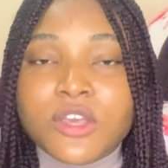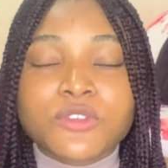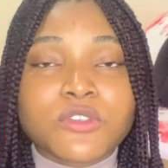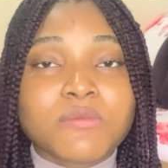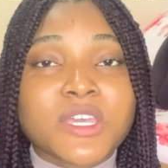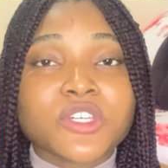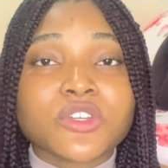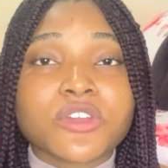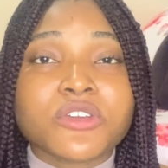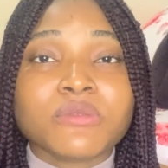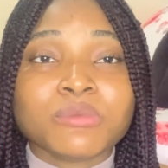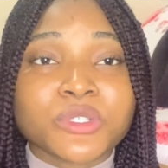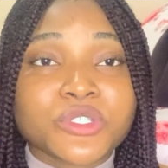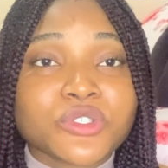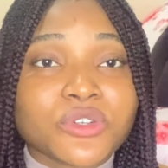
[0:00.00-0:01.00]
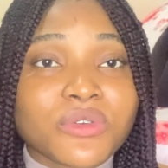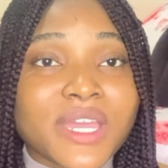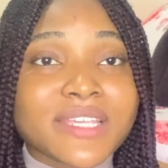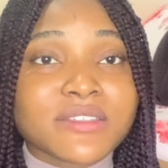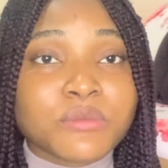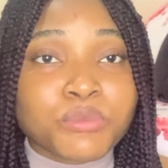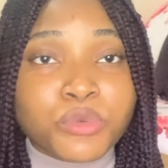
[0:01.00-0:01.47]
so make sure you're
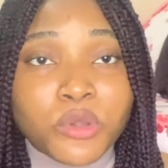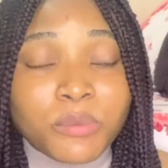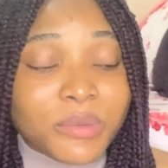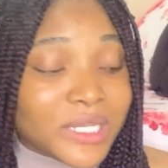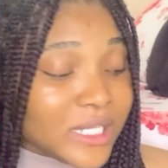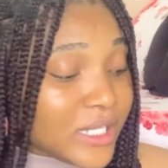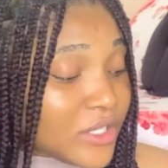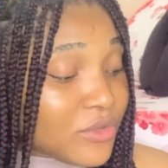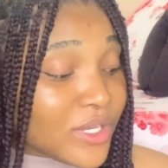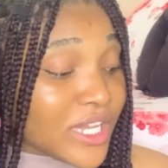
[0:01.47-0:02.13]
moisturizing properly.